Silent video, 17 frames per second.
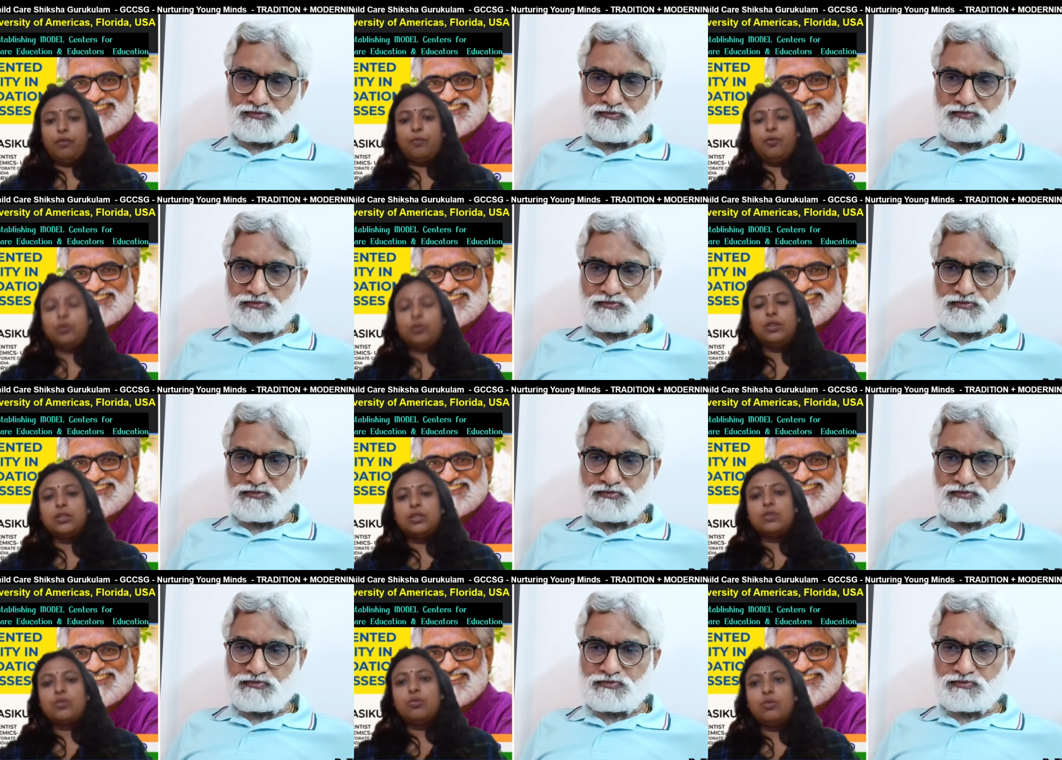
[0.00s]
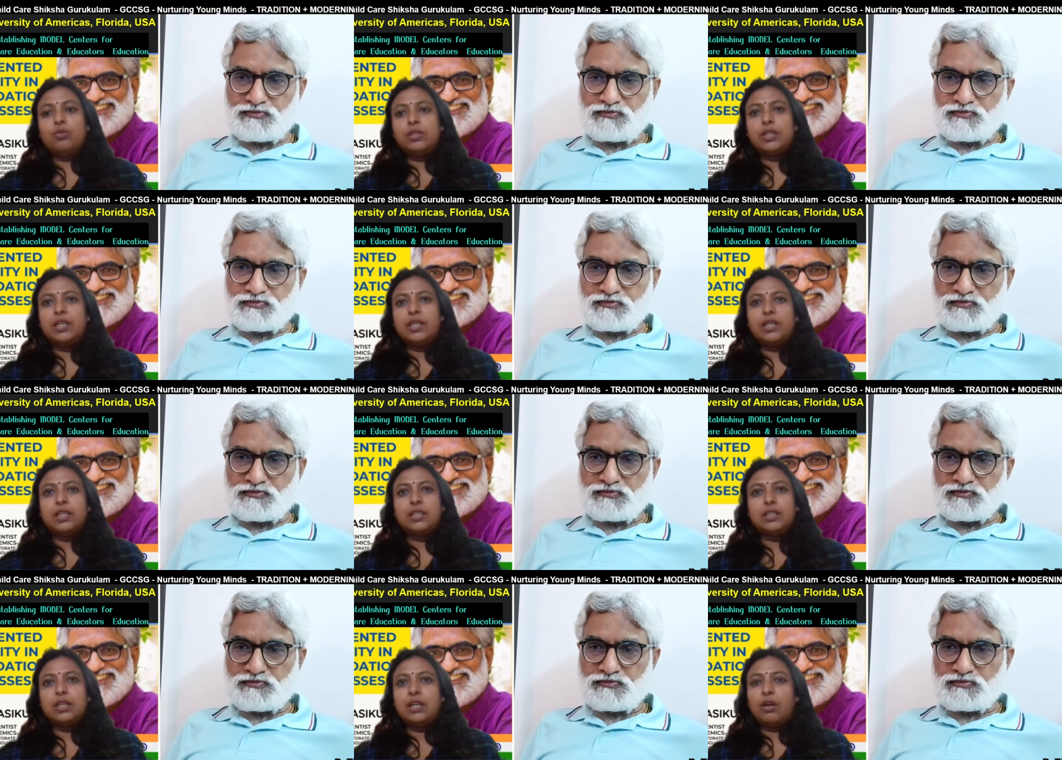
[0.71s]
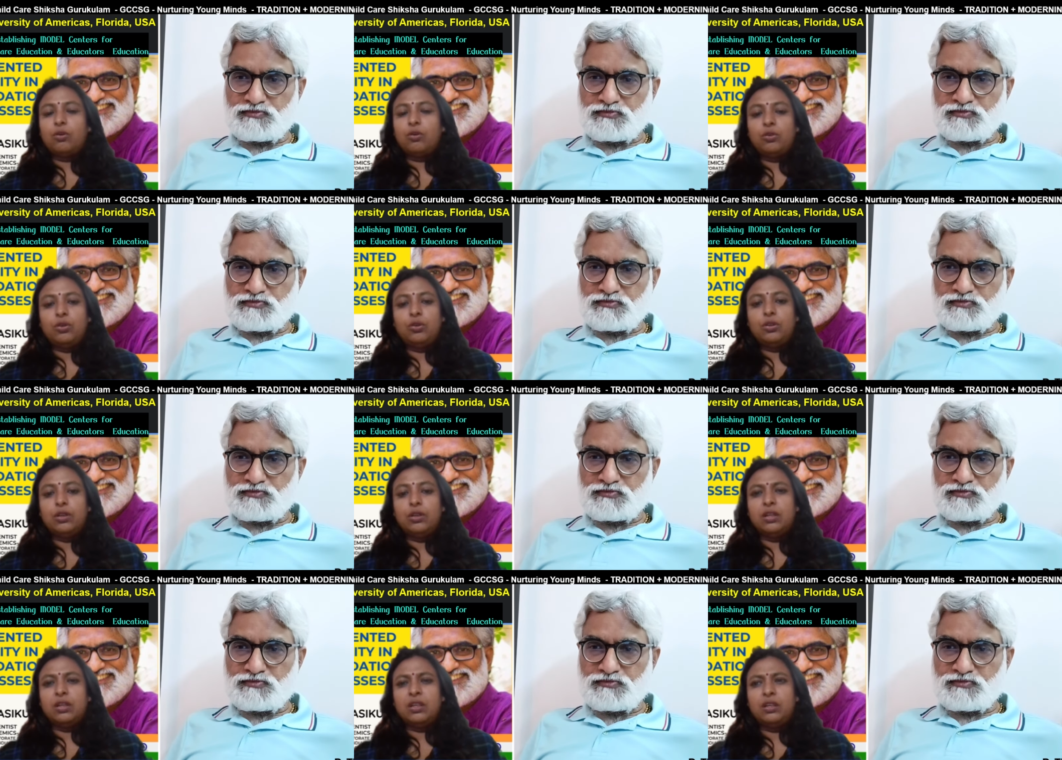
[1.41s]
Speaker 1: both the schools, it is around uh,
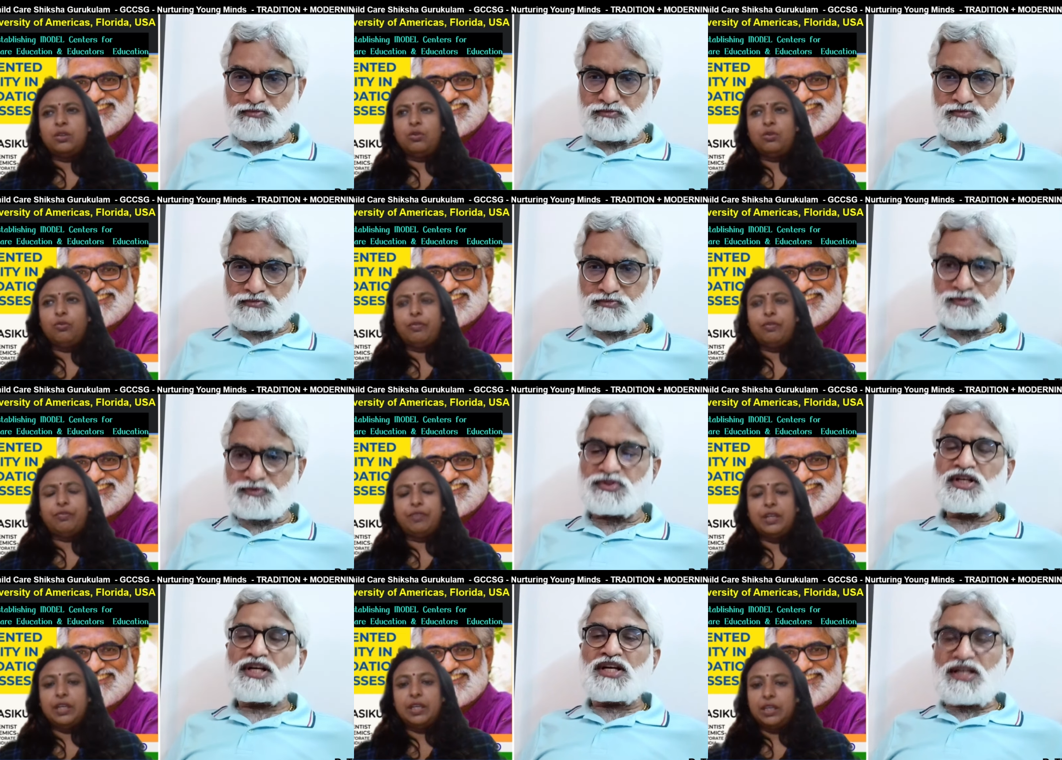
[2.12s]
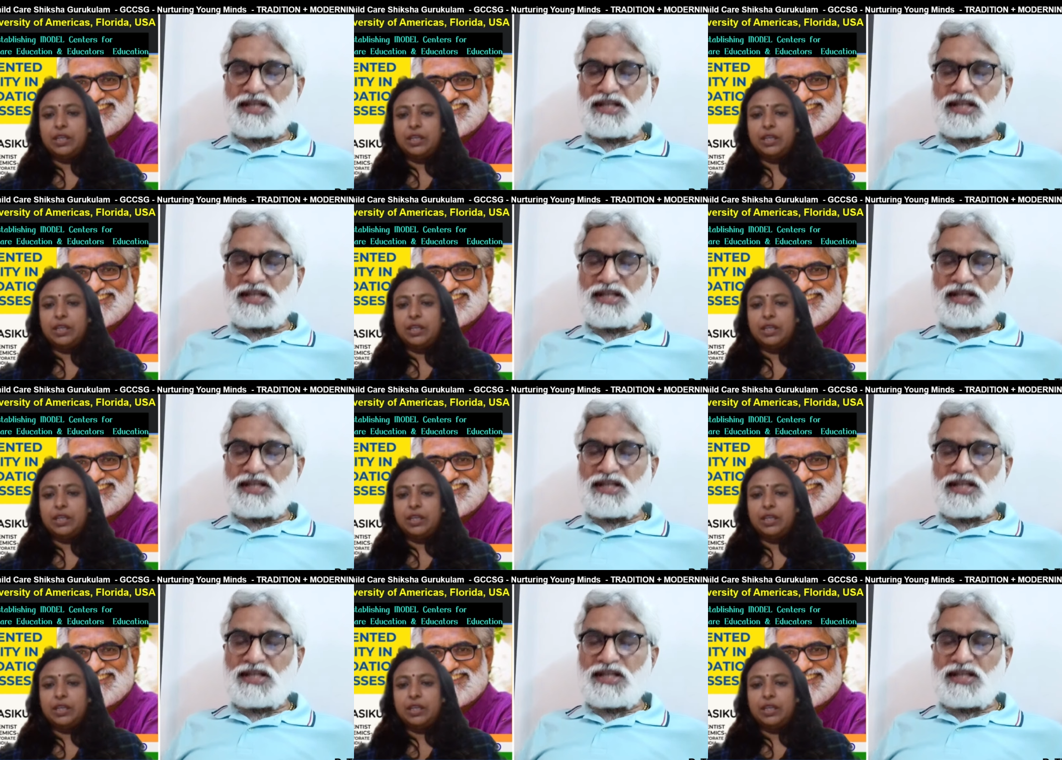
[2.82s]
eh, 250.